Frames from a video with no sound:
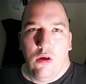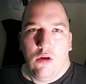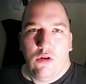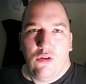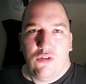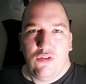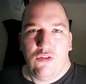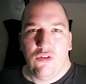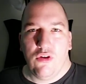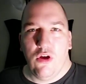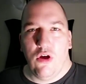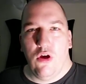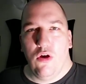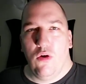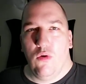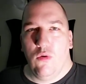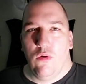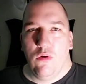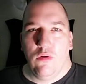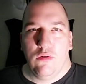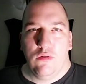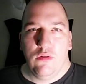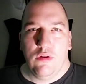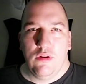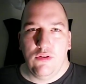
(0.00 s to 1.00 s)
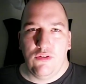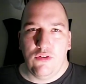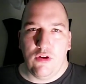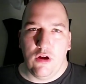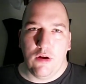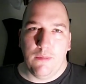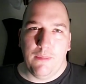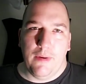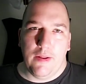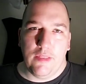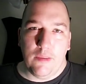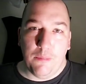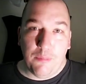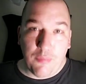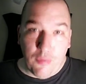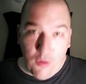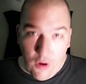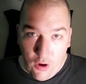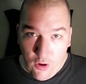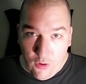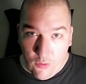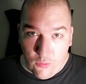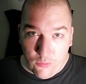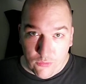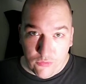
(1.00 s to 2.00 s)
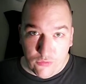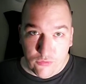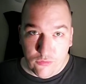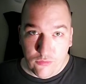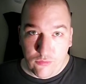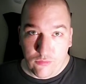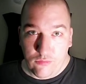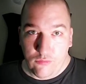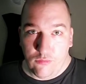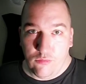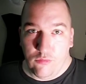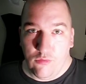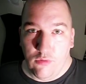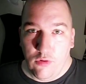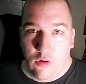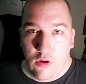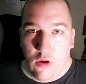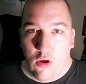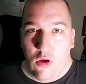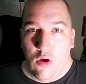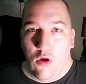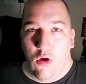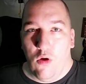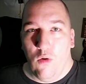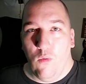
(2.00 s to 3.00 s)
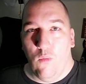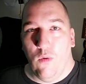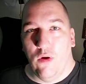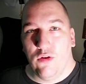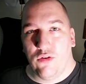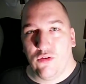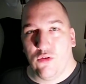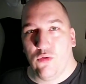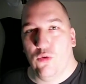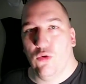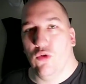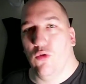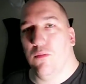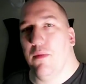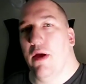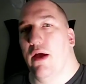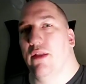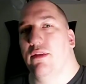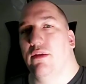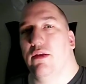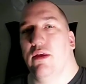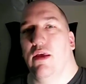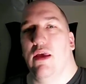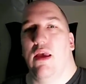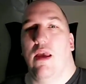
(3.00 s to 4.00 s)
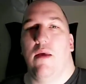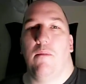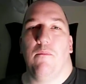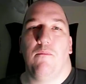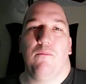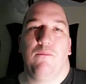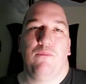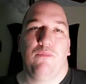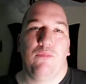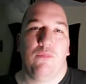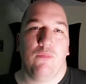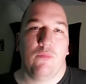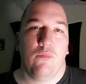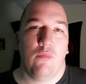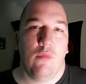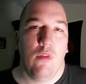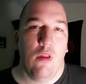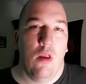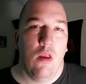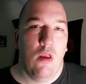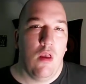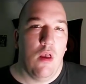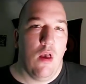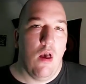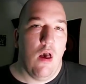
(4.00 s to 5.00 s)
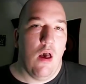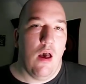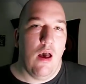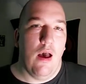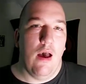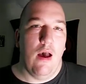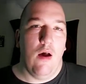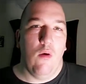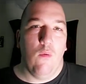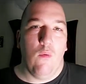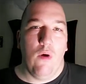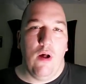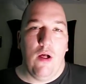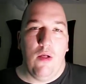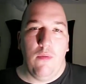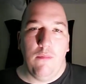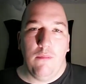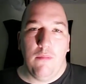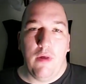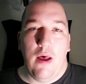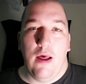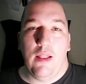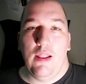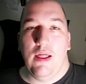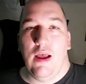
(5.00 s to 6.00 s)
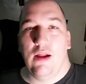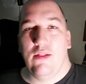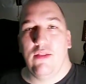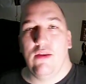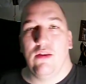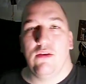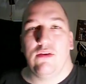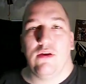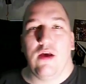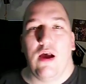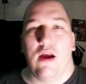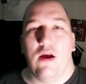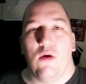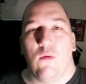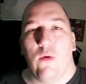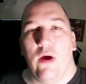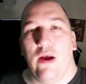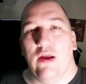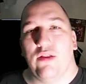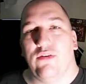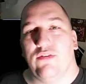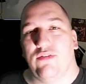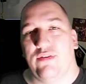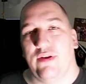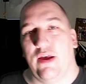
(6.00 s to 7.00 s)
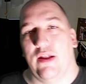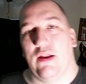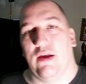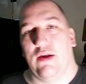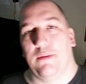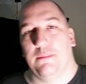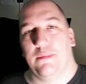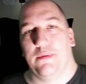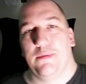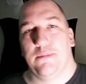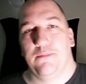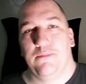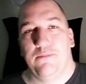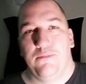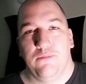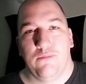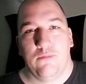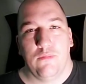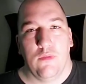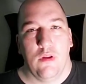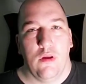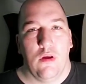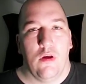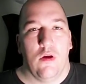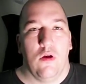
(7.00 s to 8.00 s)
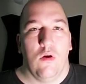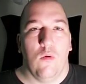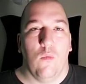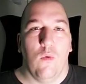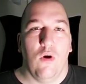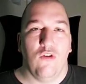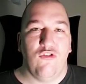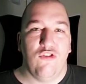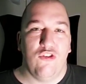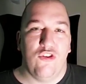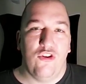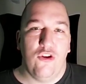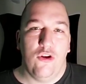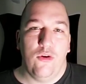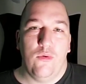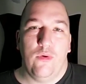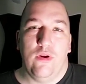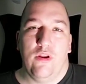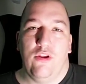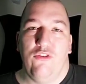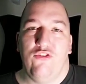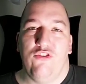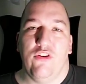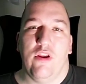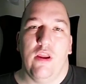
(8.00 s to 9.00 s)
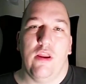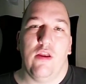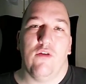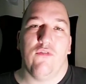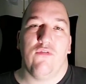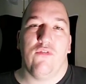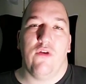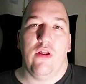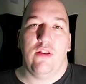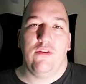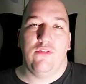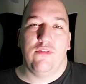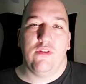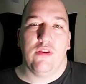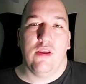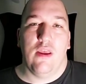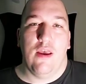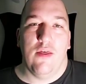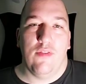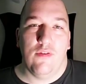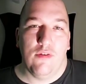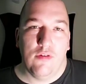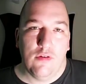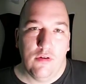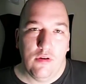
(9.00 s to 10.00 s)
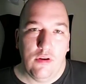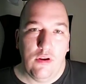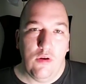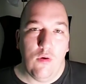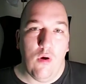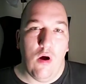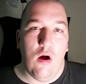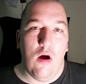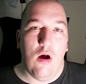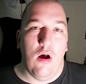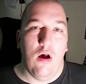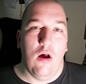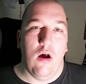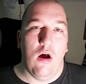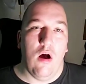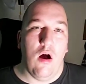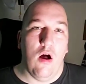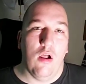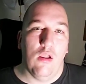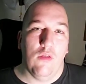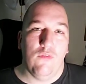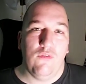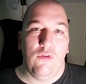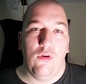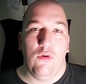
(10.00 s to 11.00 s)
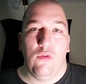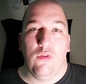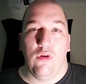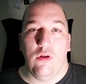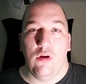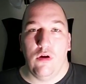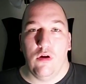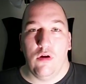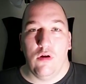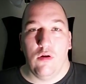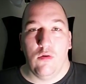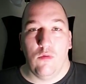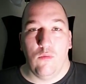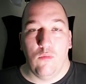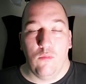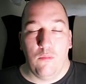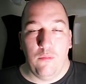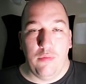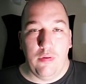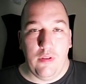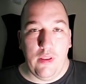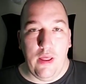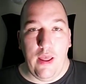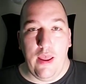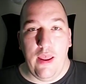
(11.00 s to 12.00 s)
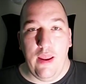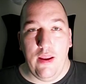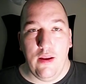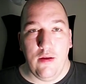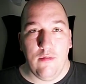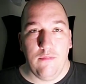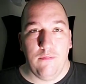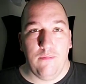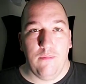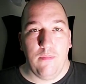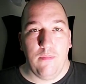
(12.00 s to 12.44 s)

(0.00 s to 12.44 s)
So let's talk about the pros. What's cool about the game? Well, I like the entire way it's set up. What you do is you get your friends together. All of you that are playing,